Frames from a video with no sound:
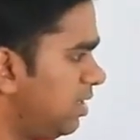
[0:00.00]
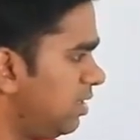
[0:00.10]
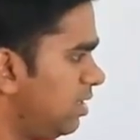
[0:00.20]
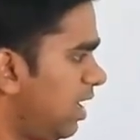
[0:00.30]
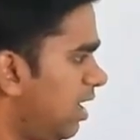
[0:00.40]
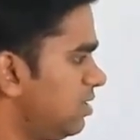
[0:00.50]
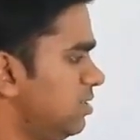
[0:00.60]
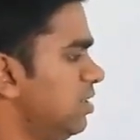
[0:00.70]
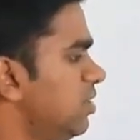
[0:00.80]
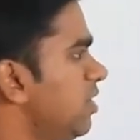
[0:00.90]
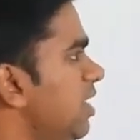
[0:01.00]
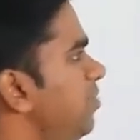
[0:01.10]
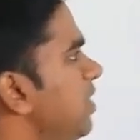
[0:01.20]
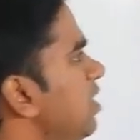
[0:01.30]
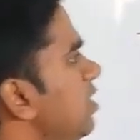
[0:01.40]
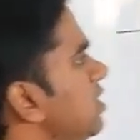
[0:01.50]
The answer. Okay.